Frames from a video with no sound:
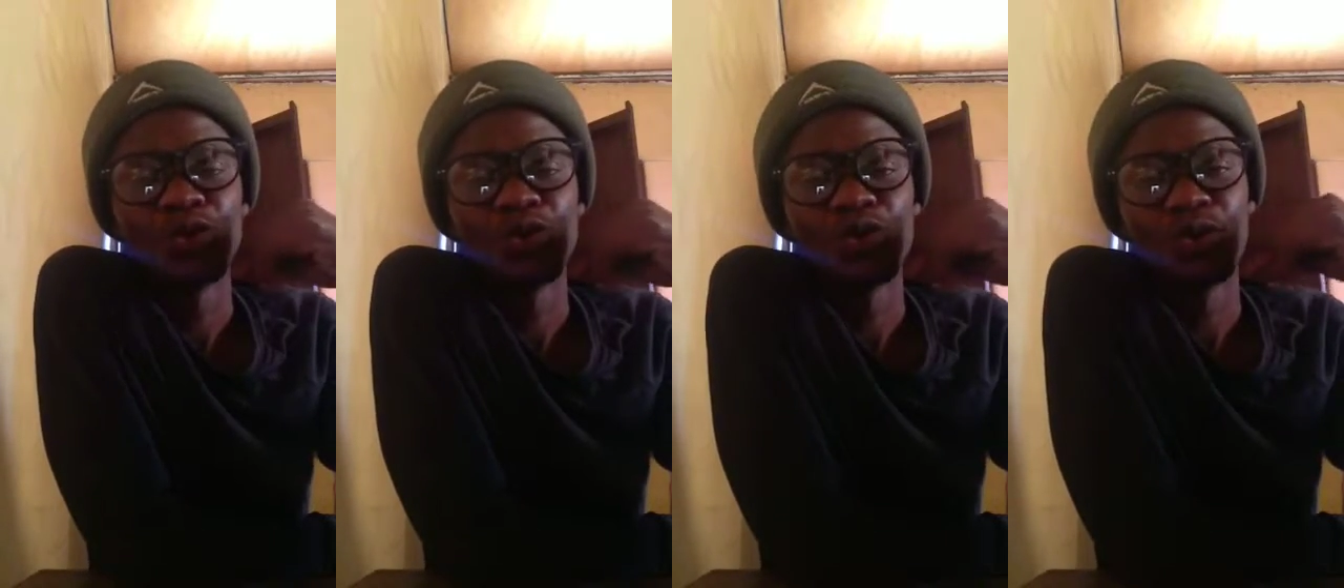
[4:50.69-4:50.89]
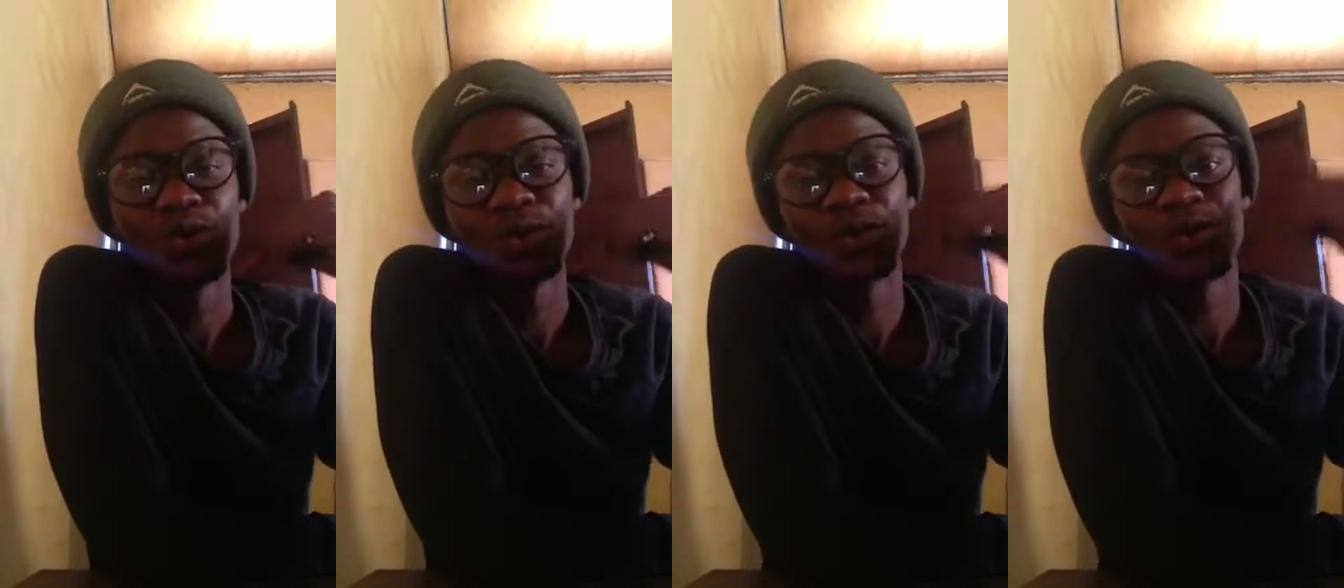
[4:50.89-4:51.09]

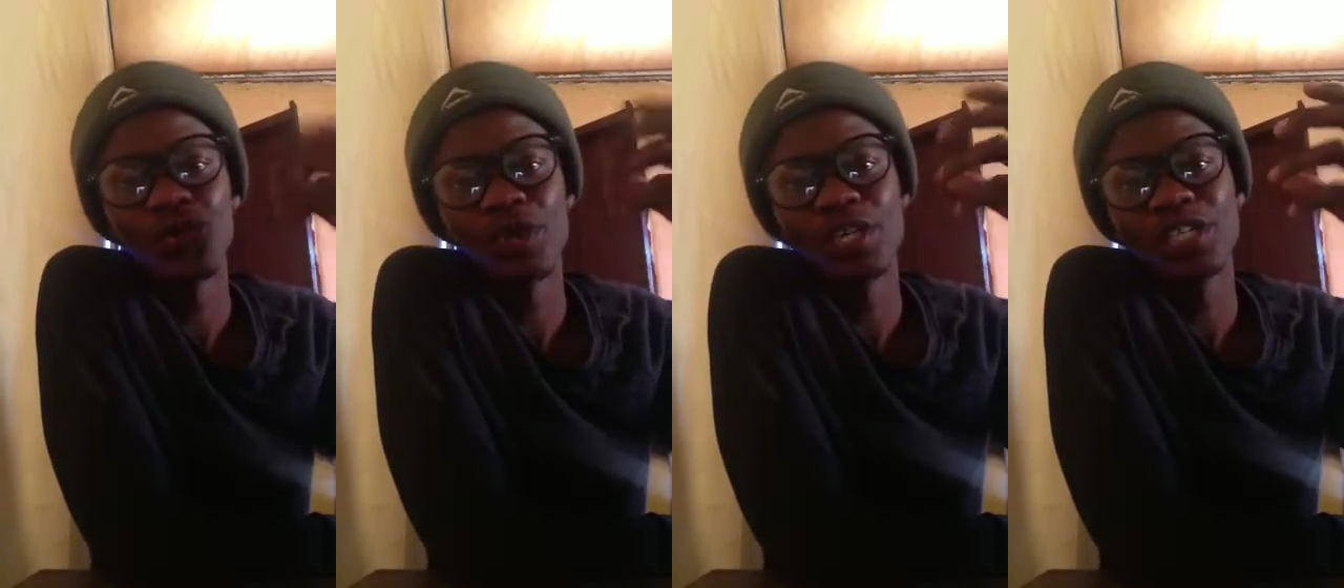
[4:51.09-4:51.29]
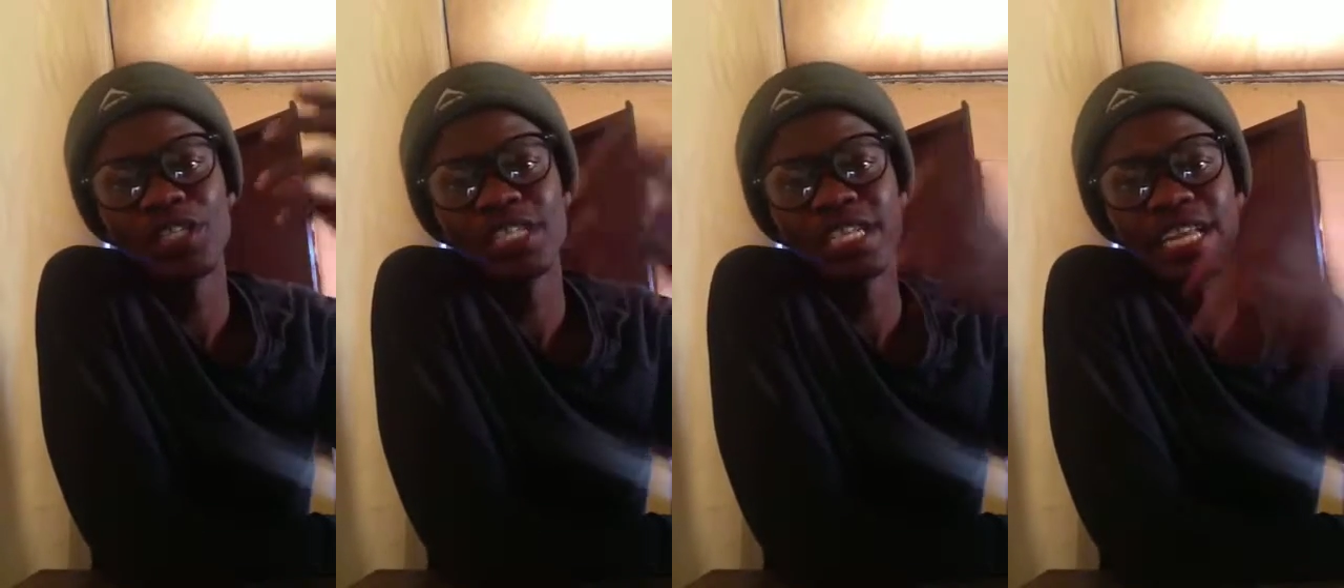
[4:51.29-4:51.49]
Of
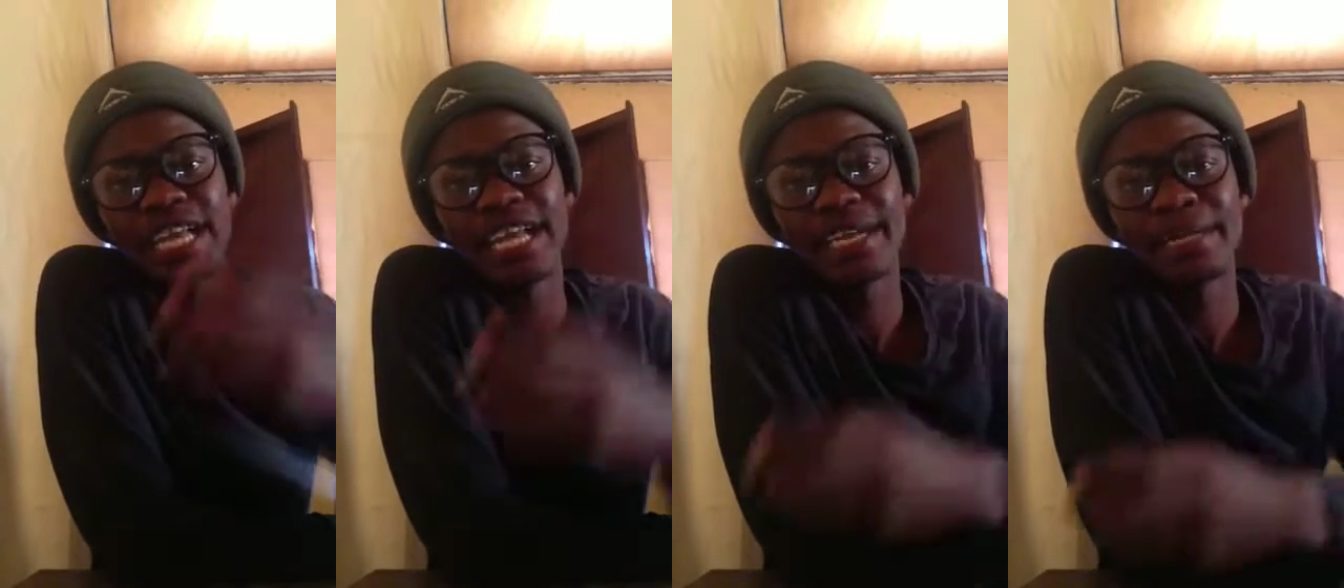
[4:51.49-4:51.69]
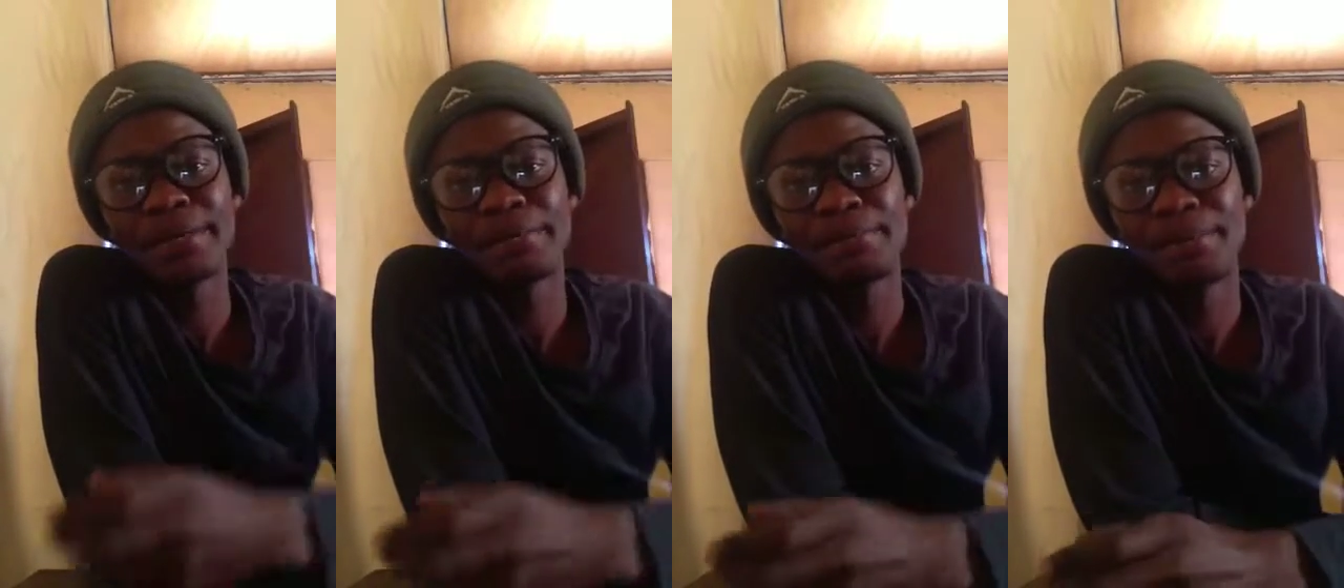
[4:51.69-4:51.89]
which
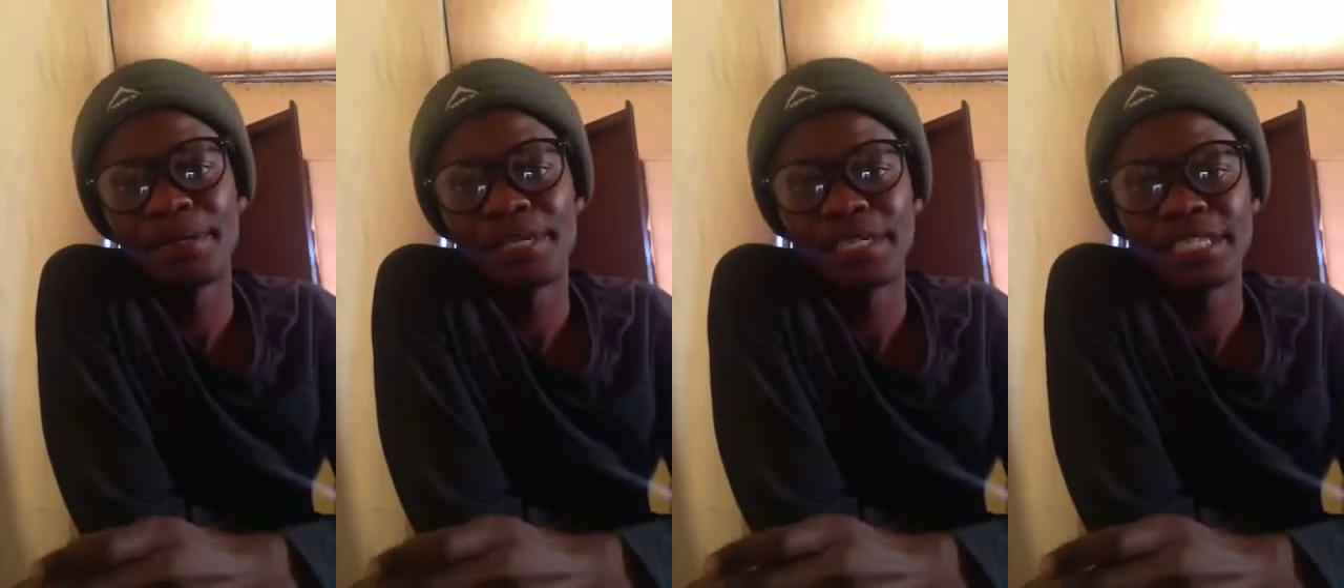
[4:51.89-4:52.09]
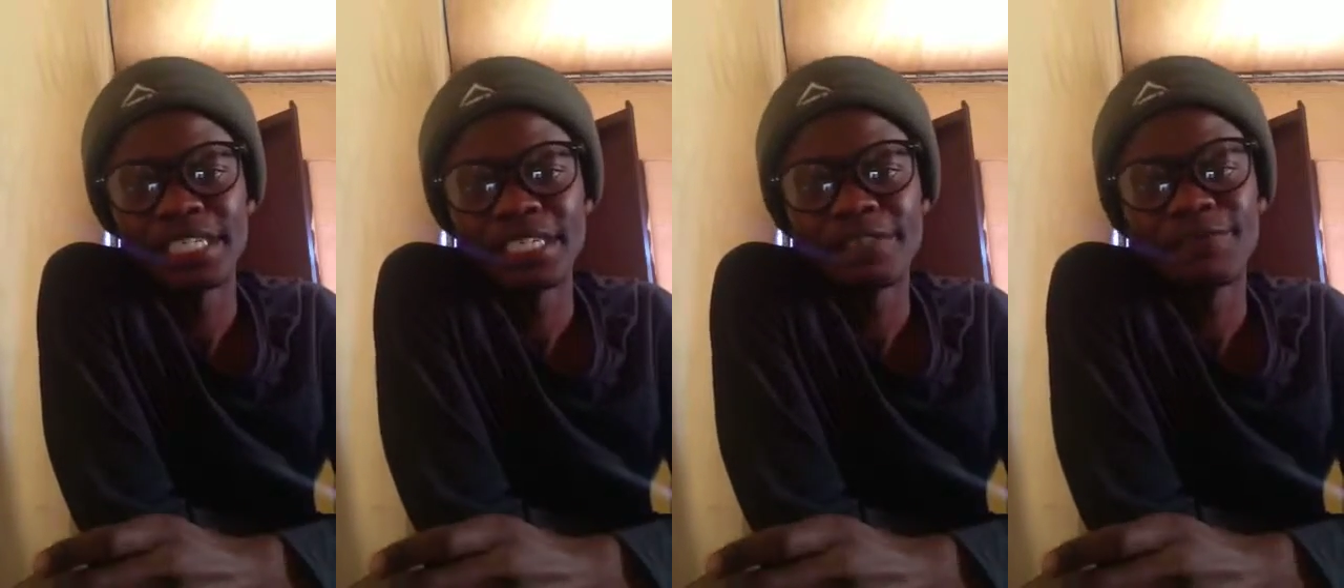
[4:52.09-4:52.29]
like,
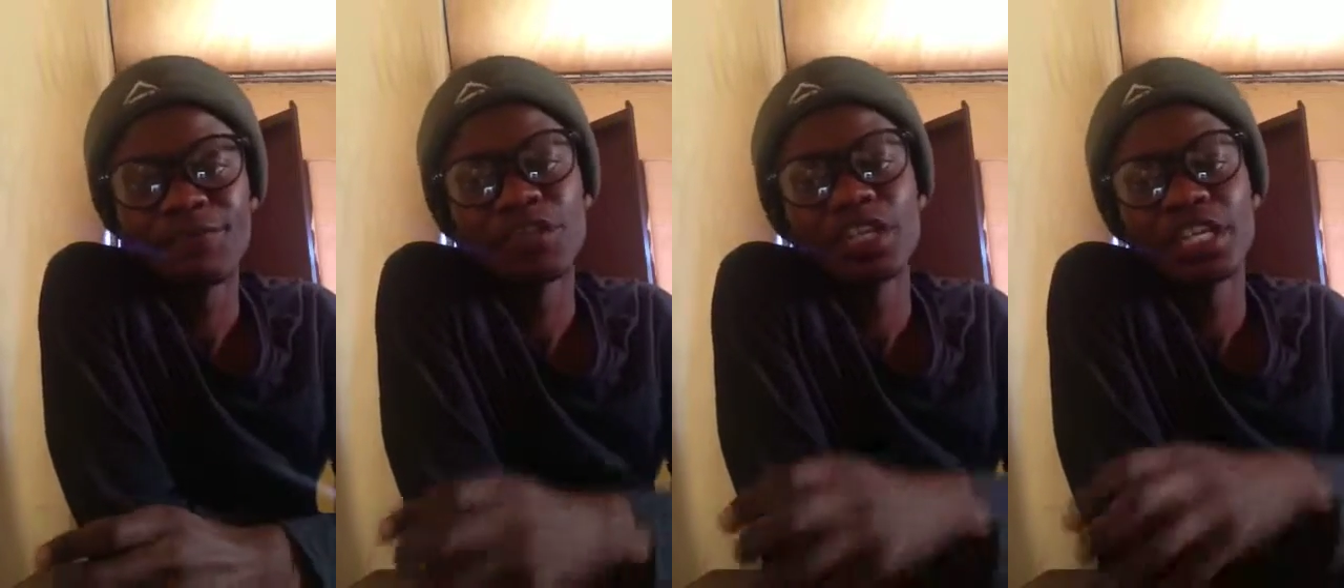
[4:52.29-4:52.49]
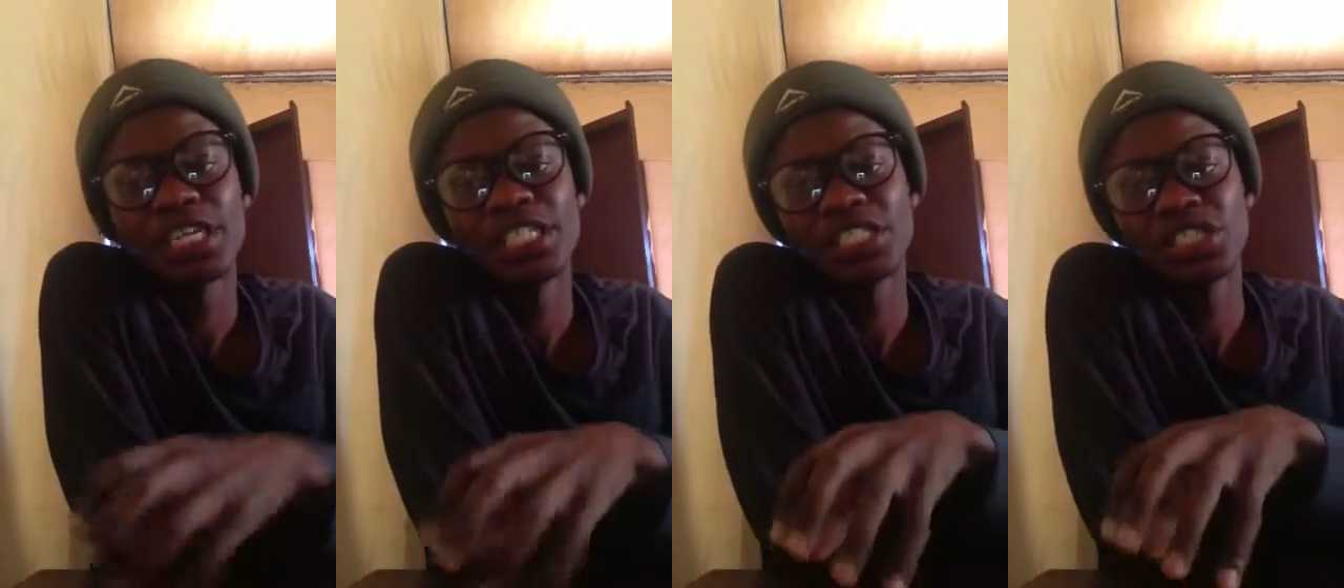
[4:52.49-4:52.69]
but if you
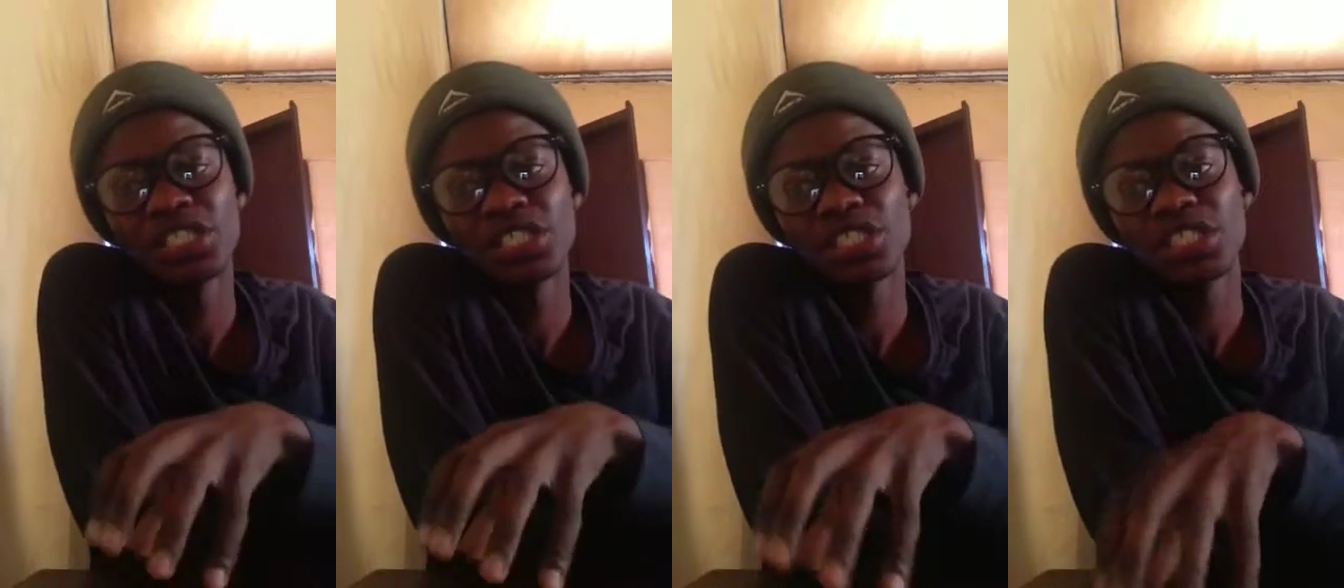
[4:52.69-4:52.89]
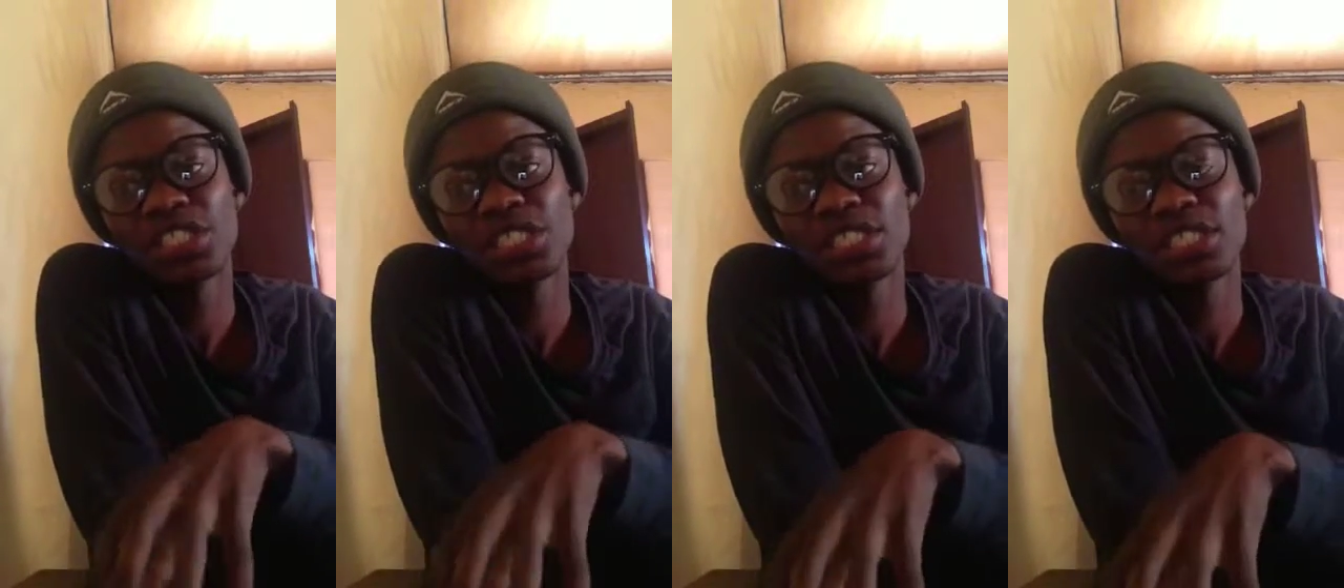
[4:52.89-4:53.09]
can
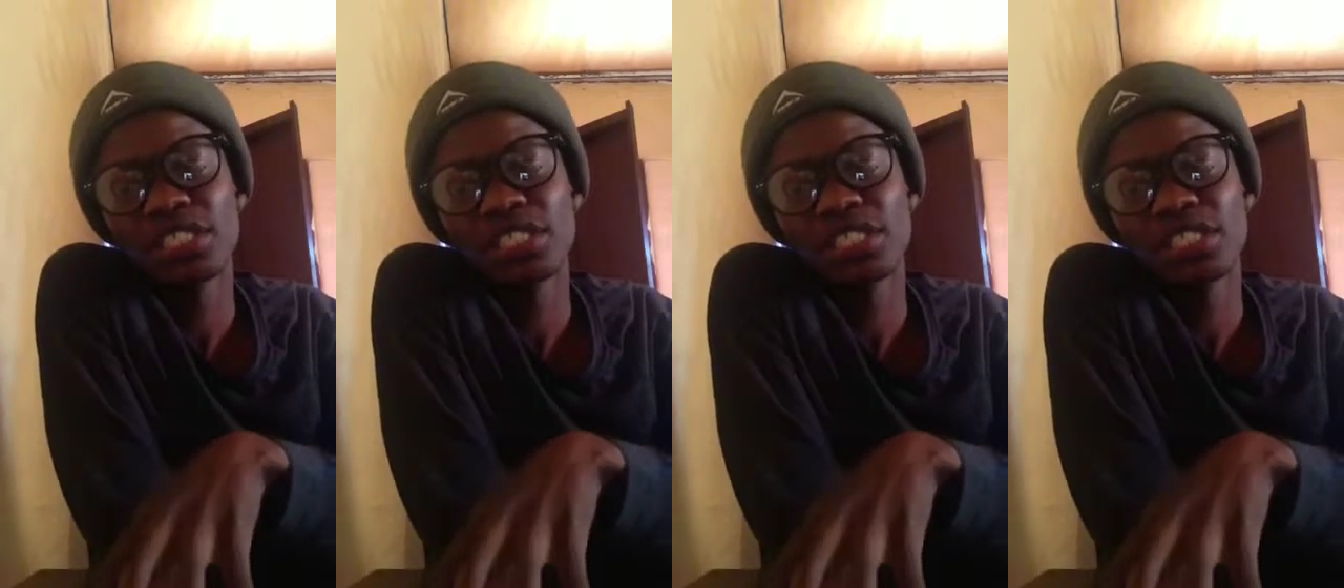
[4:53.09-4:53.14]
just